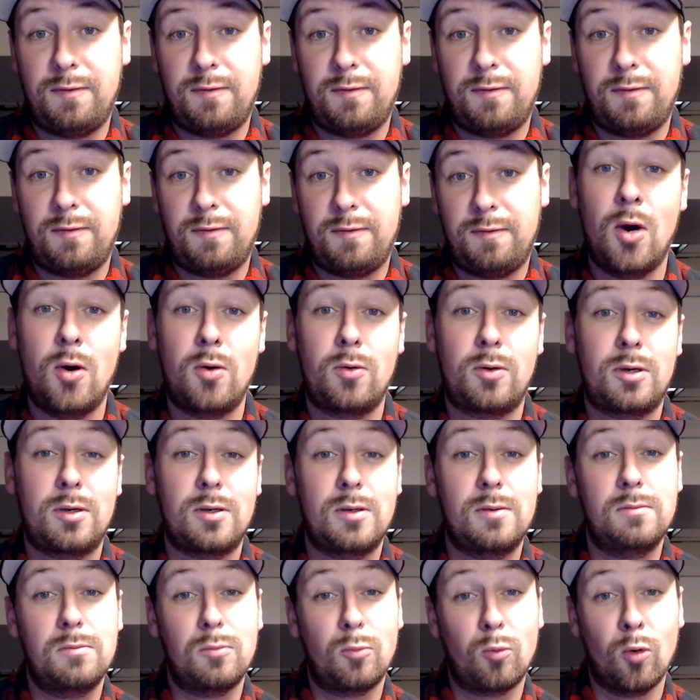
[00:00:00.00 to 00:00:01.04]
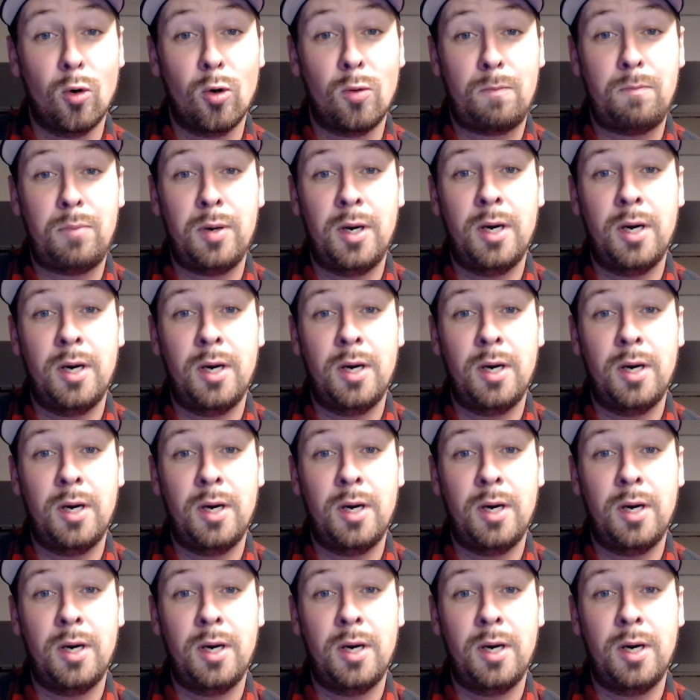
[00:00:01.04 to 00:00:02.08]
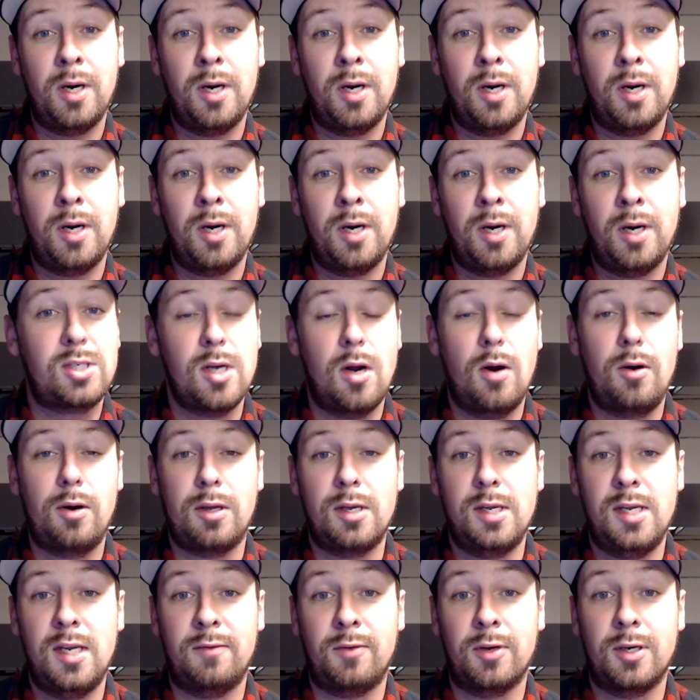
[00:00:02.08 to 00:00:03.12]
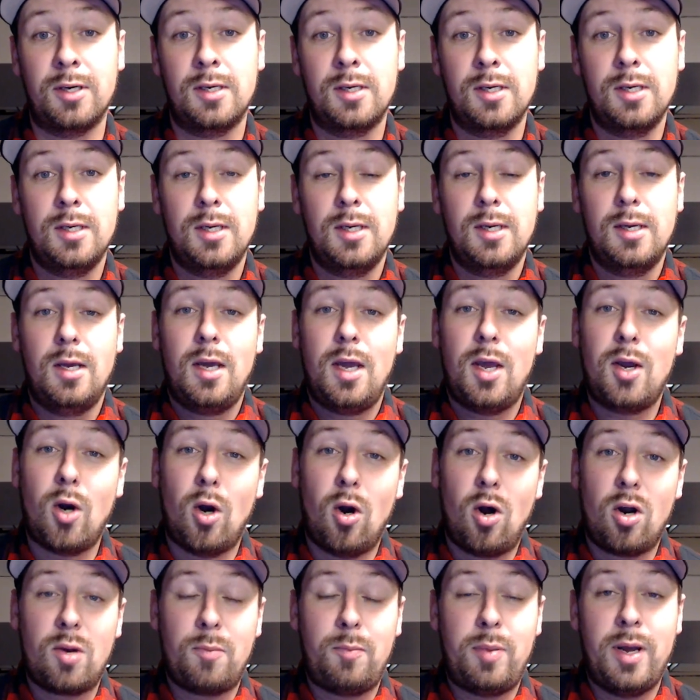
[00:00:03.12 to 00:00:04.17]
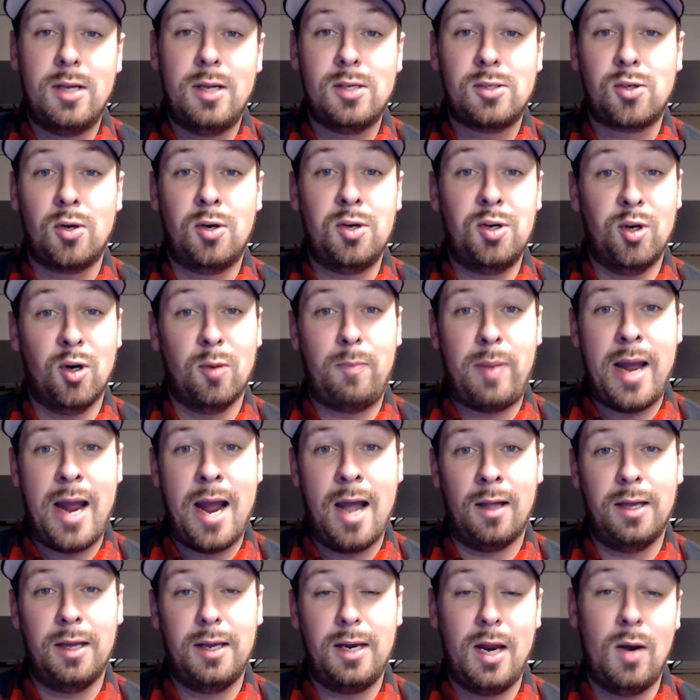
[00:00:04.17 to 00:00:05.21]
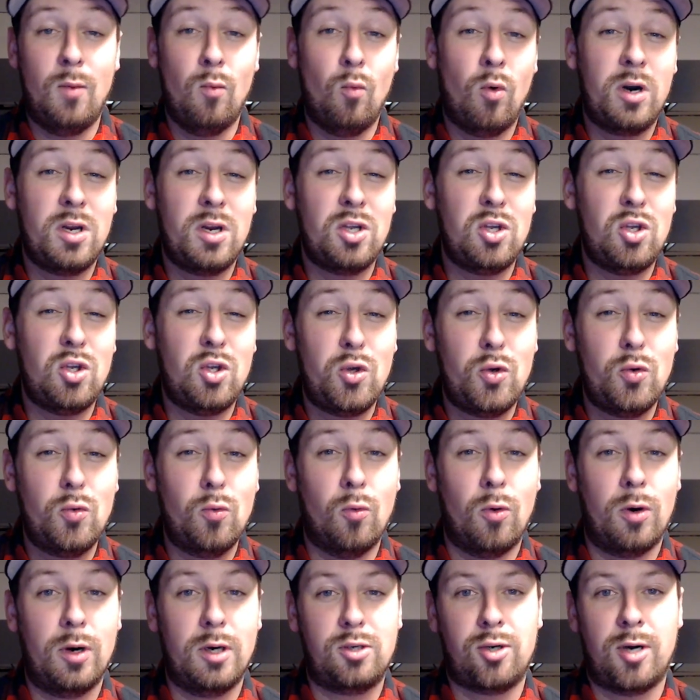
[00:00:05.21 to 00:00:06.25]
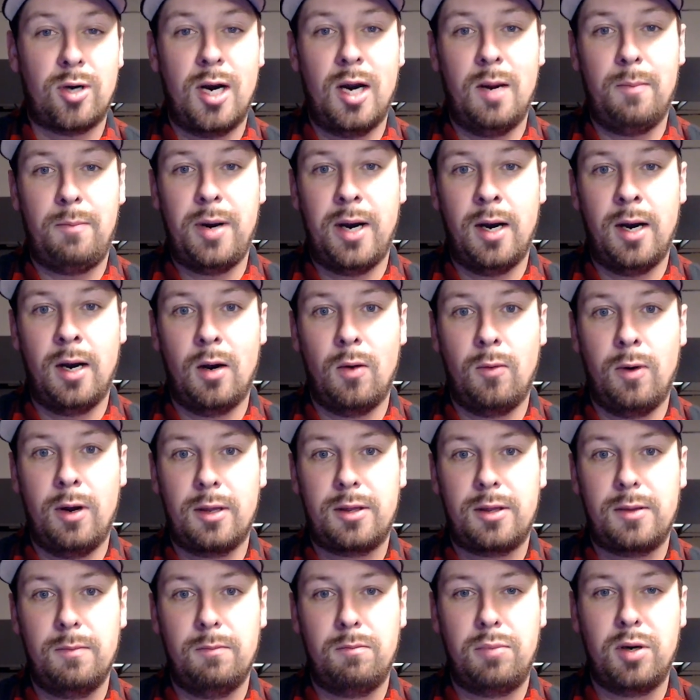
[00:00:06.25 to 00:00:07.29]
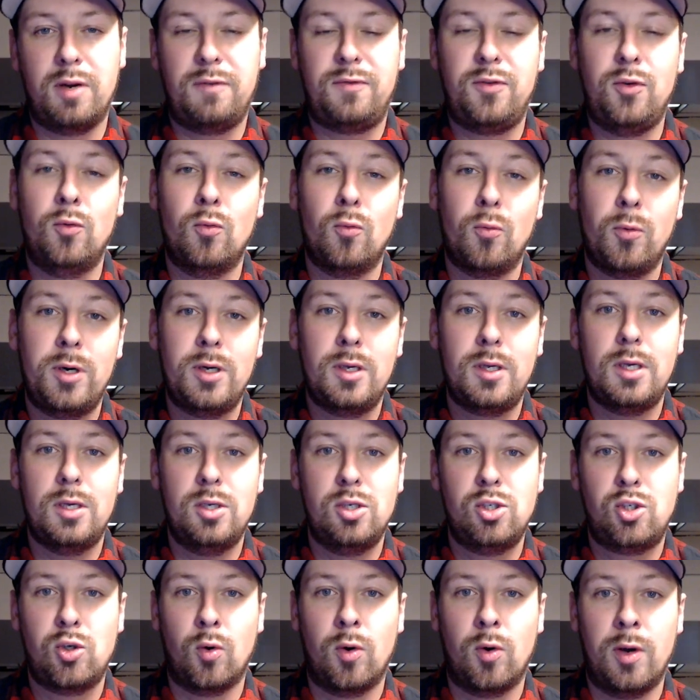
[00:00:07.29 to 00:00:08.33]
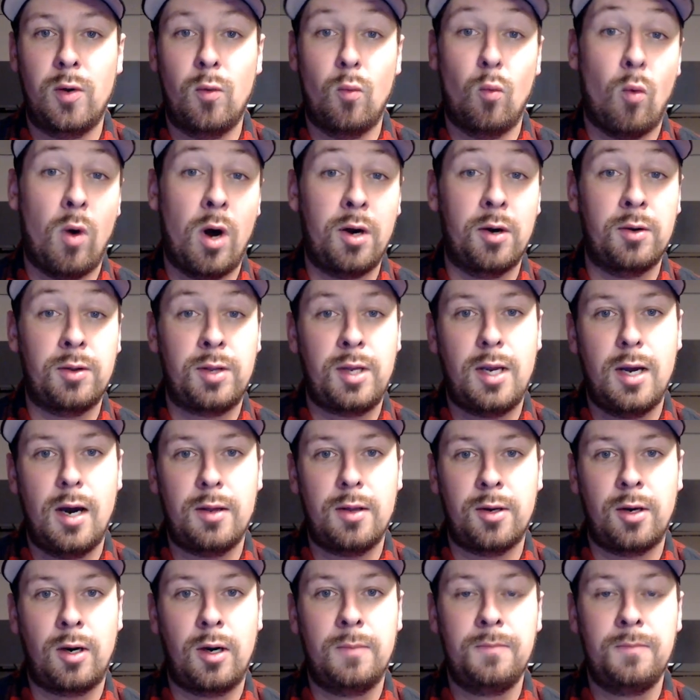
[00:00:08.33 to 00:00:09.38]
Coke, root beer, soda even. It all depends on your palate and what you want to try and pair it with. But if you really enjoy one or the other,